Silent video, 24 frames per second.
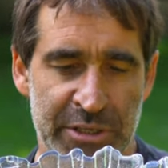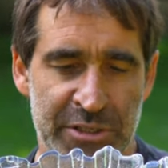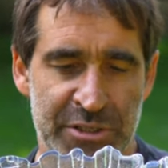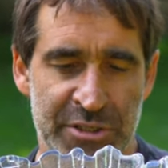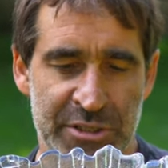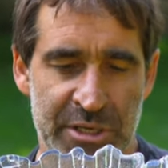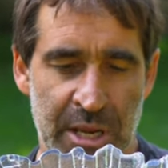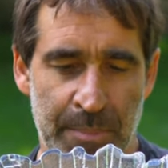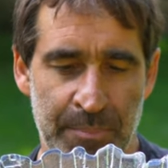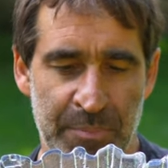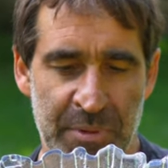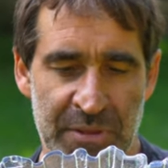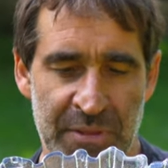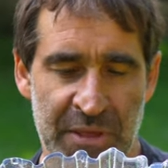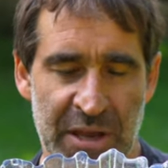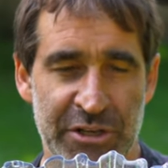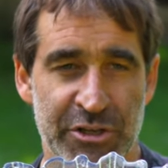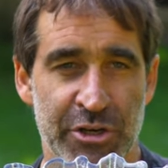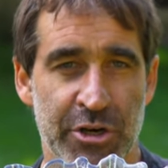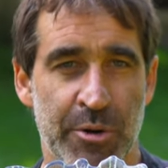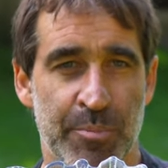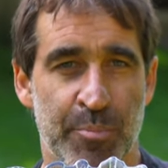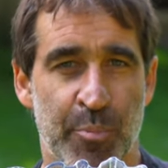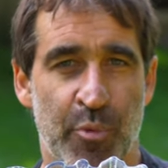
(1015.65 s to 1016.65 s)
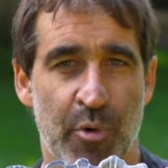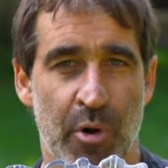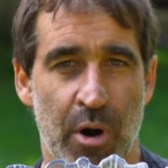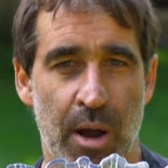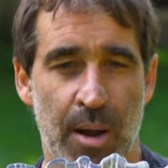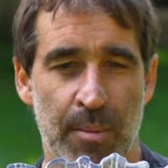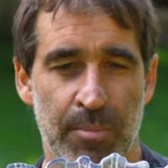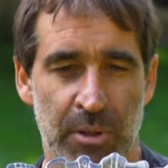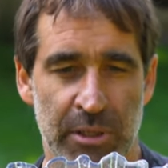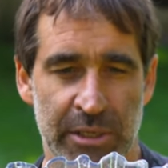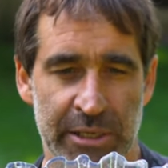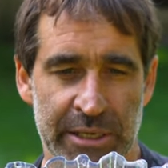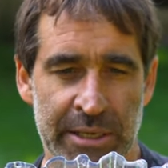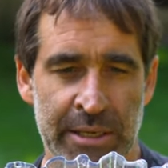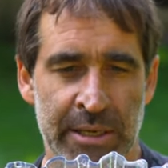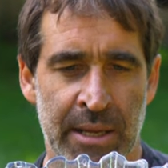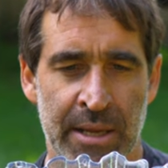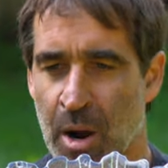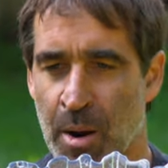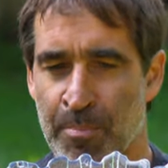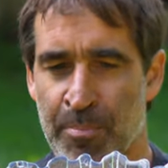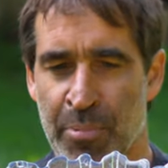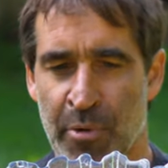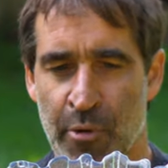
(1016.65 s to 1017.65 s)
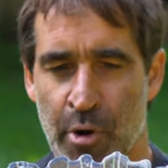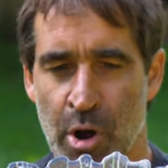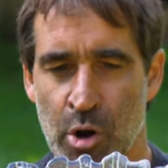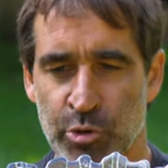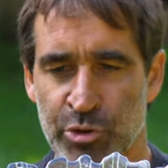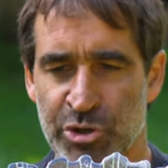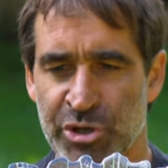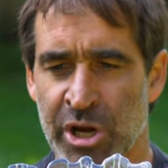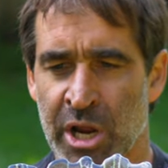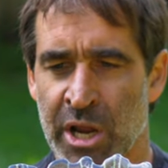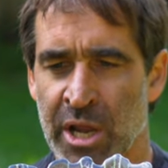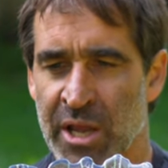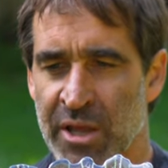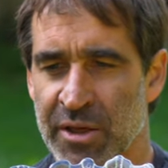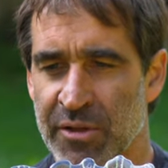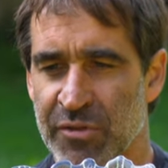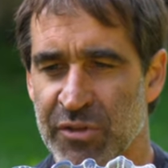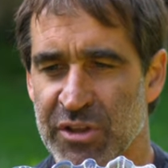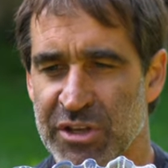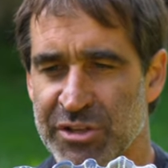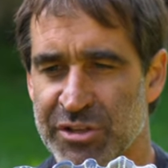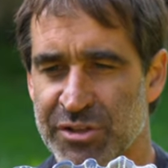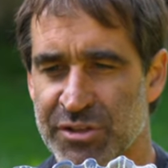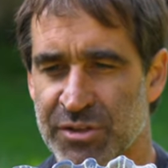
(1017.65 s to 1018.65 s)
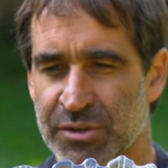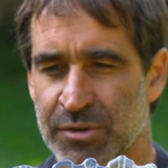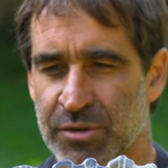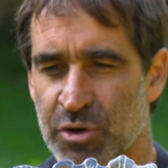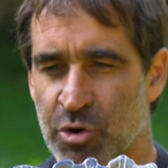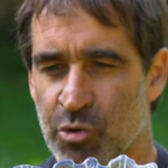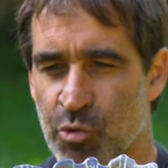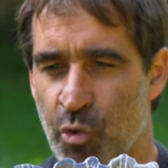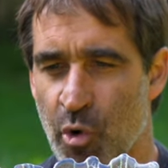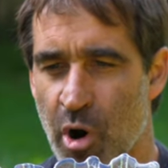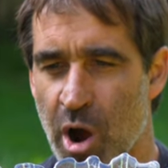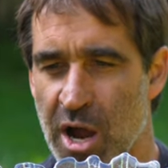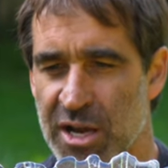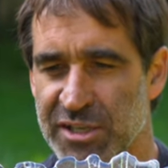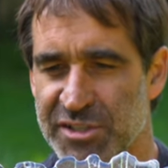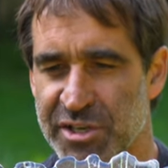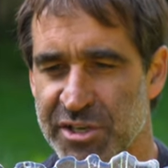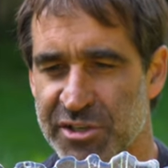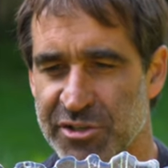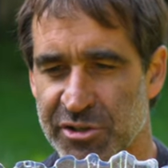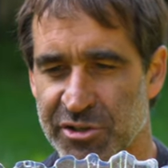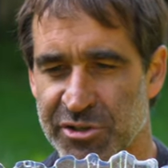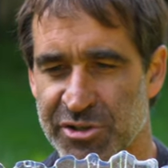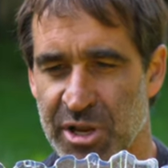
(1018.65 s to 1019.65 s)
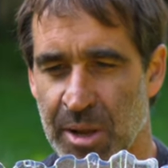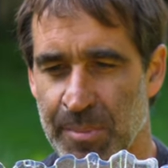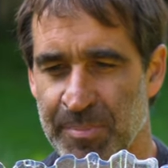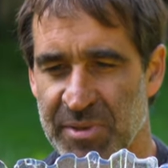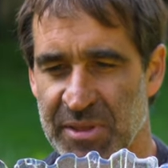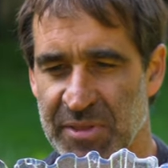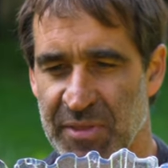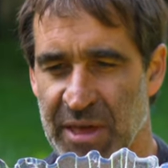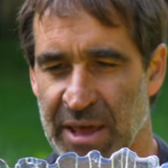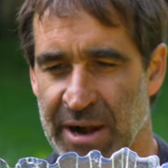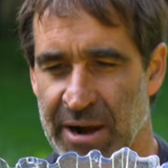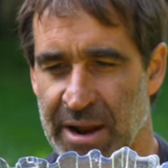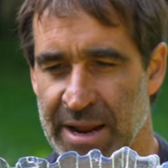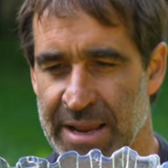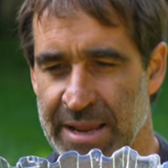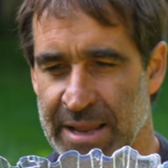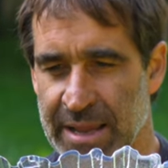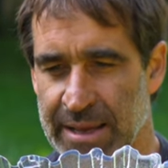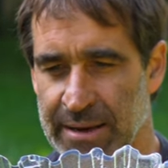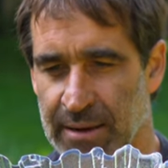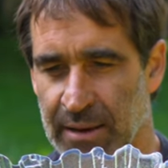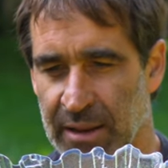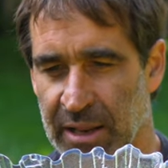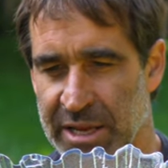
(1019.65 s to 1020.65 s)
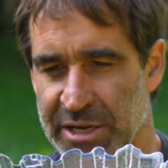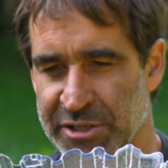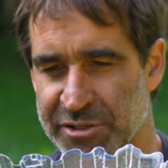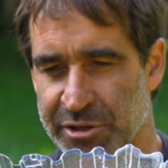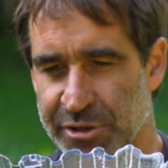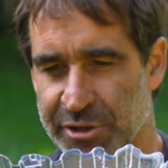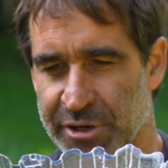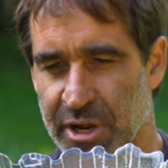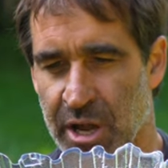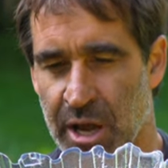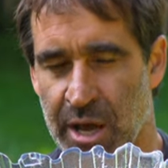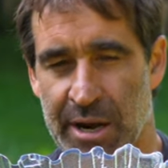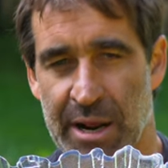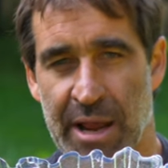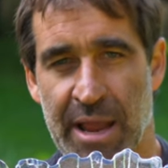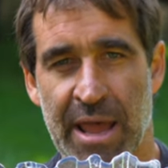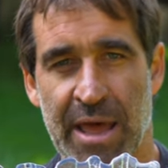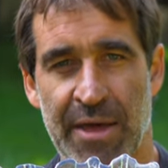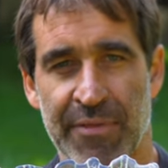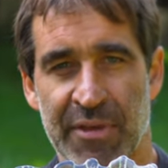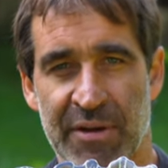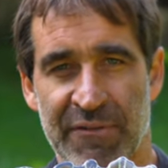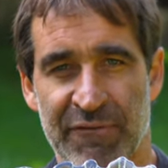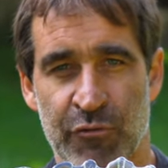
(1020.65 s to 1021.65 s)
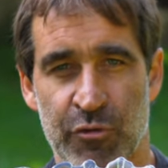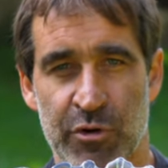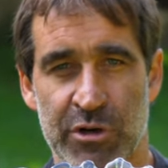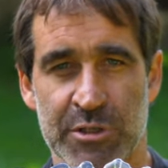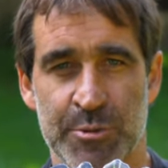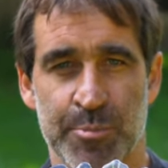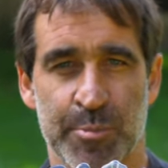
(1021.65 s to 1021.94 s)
it's something that you could probably approach. The crosses are something that I get laser cut. I had them for a